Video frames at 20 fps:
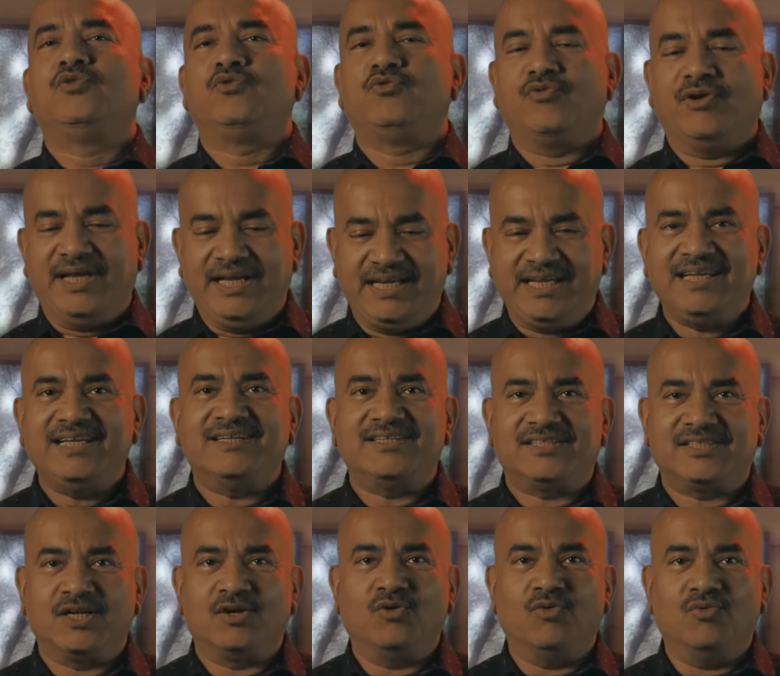20
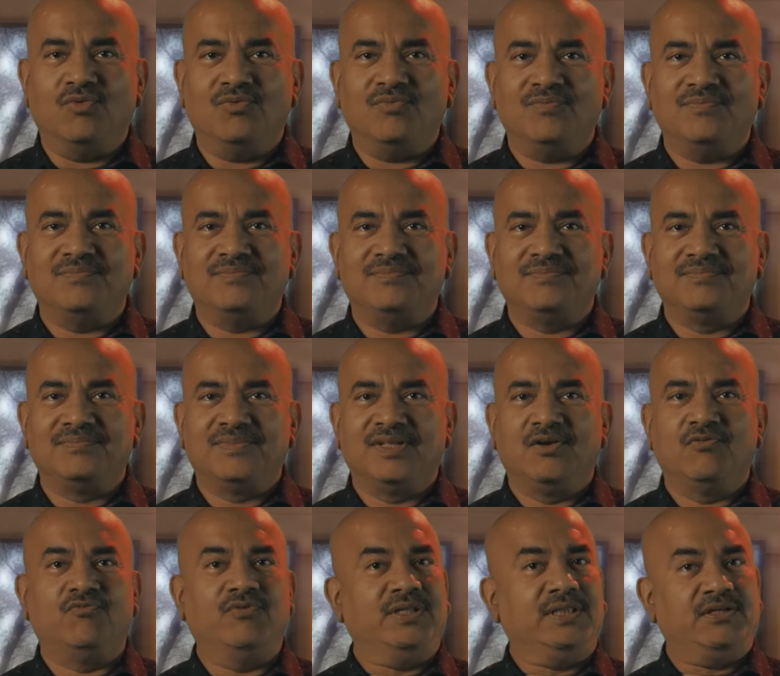years ago,
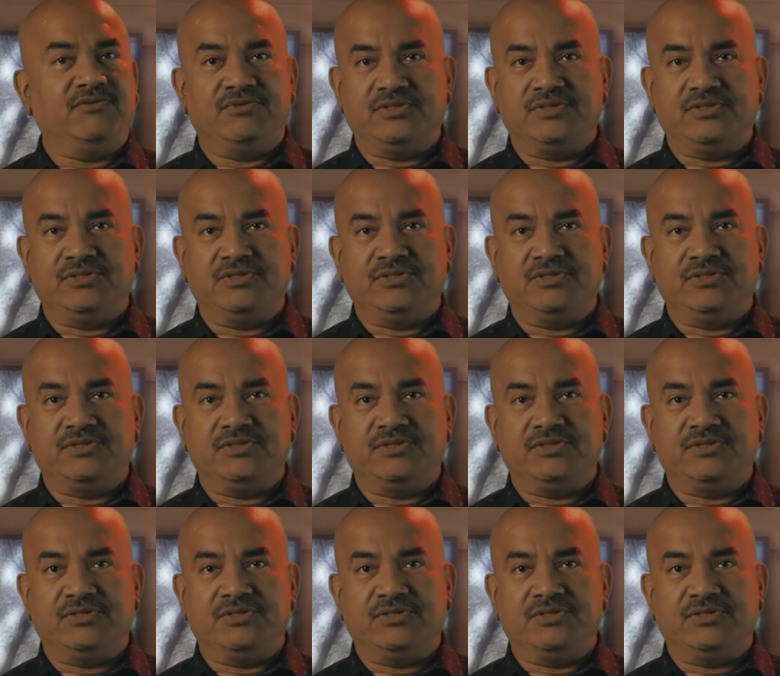when there